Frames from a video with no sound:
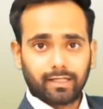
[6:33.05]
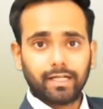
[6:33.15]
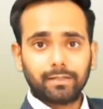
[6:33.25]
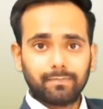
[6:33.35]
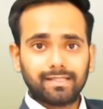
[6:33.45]

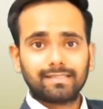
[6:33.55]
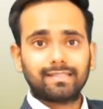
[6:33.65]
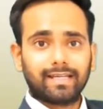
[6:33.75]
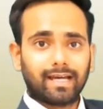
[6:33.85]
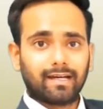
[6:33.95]
It means
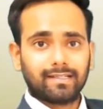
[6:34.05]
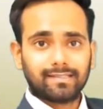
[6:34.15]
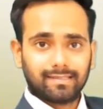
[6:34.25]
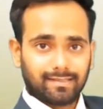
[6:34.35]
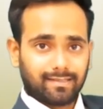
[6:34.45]
they are in
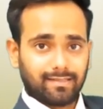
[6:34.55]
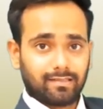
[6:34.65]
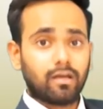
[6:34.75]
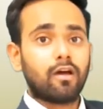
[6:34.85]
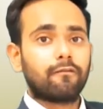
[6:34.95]
series.